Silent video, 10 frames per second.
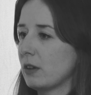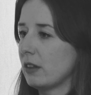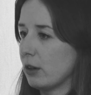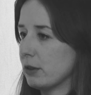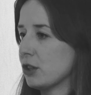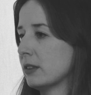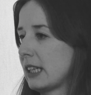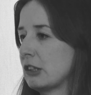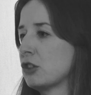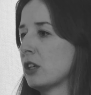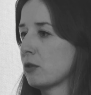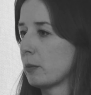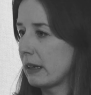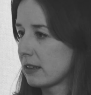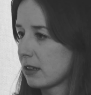the original texas
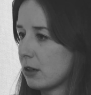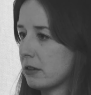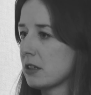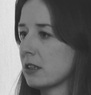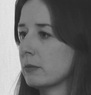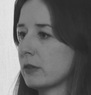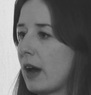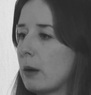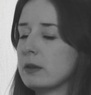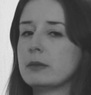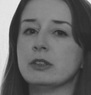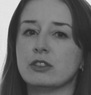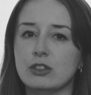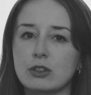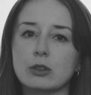chainsaw massacre in terms of how it's been
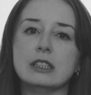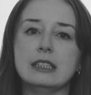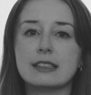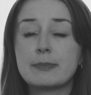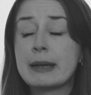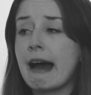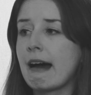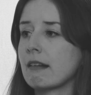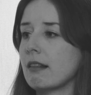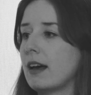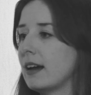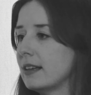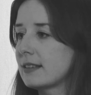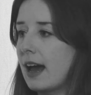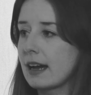studied it's been
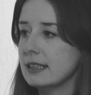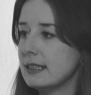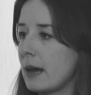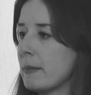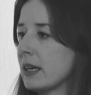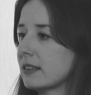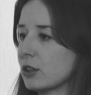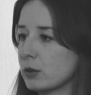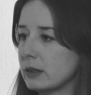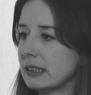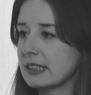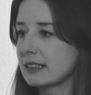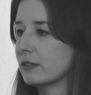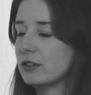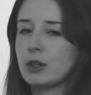analyzed academics and
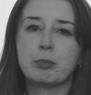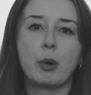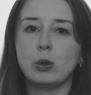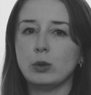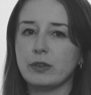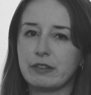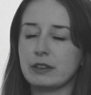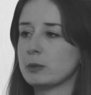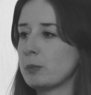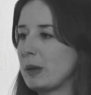critics have you know pulled the film to